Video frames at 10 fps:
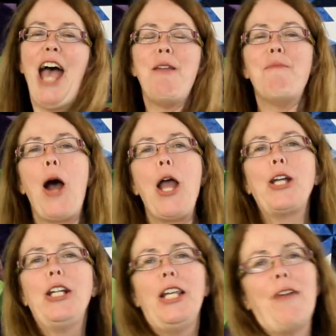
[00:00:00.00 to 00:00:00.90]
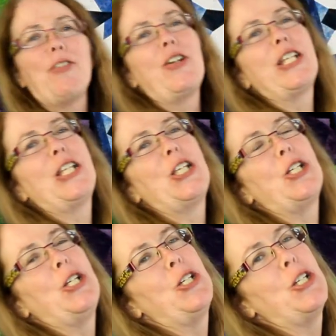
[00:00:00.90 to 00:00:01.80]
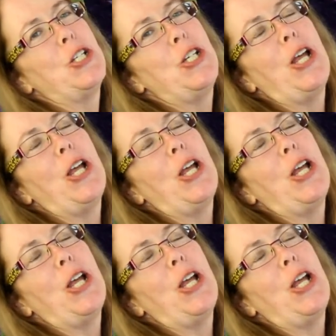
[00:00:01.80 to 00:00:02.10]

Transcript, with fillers: And my clever assistant is